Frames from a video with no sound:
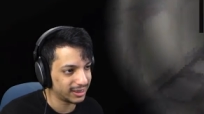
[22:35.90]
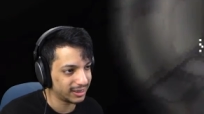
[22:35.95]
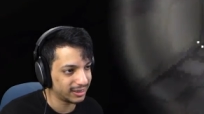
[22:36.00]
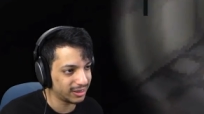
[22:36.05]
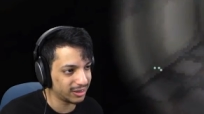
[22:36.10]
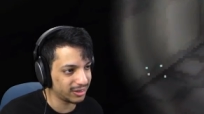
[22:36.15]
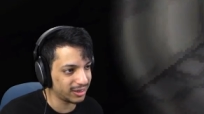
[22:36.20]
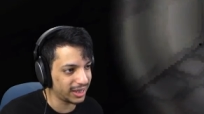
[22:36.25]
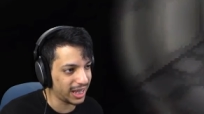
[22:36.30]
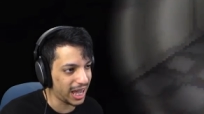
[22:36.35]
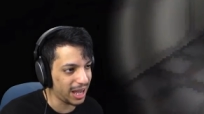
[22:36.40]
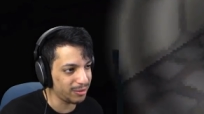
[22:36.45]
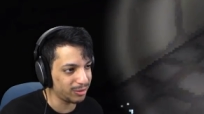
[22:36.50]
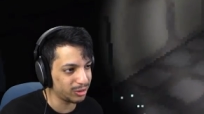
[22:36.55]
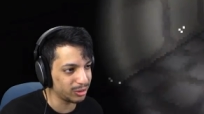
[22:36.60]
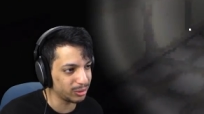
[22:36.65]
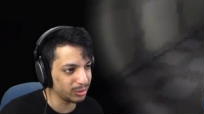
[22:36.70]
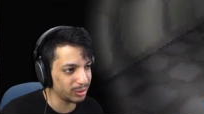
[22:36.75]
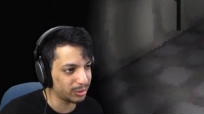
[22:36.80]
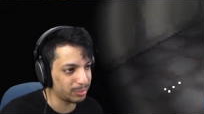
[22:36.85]
Doesn't have
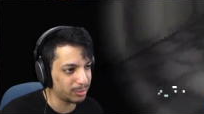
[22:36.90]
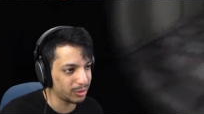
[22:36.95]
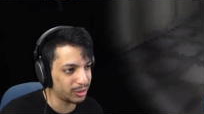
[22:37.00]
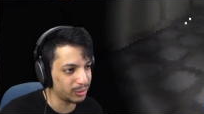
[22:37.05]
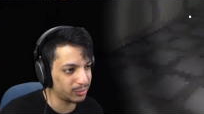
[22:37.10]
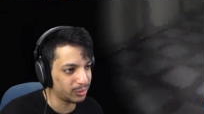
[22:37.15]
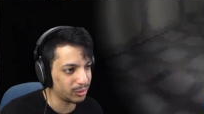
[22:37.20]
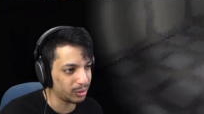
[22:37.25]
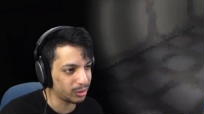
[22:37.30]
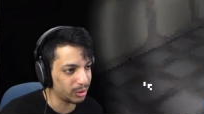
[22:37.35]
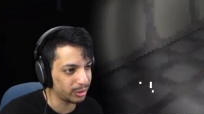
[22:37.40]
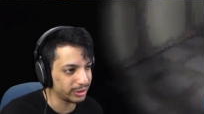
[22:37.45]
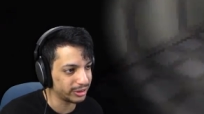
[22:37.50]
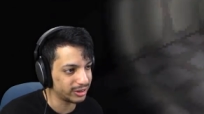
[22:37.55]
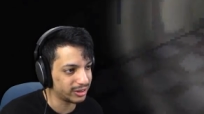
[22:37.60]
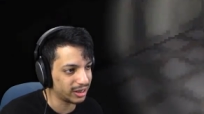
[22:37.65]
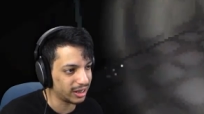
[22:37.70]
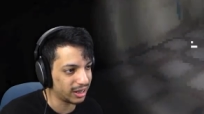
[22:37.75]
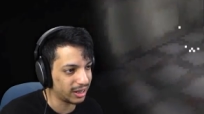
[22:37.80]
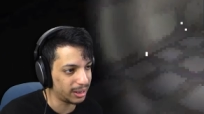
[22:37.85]
to look beautiful all the
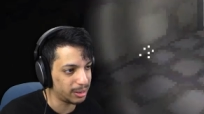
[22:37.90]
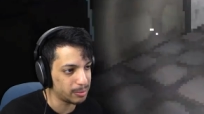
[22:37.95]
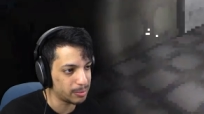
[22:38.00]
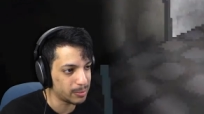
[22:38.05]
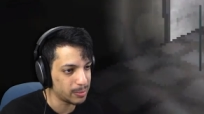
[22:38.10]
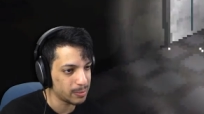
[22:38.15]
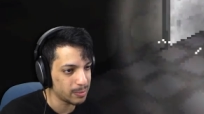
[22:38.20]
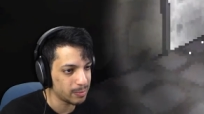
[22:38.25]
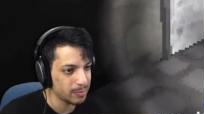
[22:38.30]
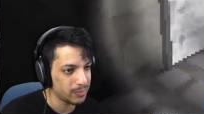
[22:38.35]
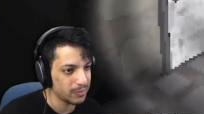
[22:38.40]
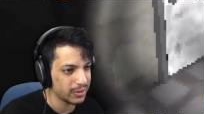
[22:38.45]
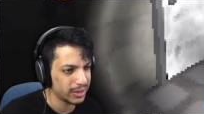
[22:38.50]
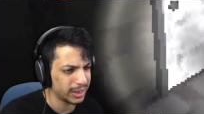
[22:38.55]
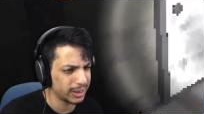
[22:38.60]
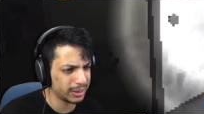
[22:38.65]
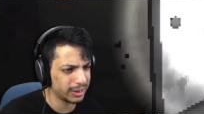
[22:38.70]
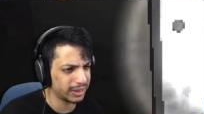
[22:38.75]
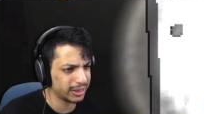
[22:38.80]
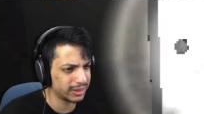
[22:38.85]
time.
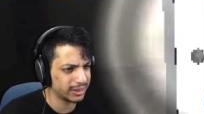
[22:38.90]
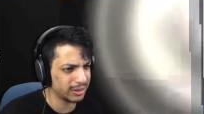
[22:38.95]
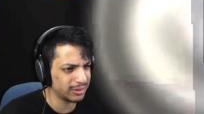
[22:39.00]
It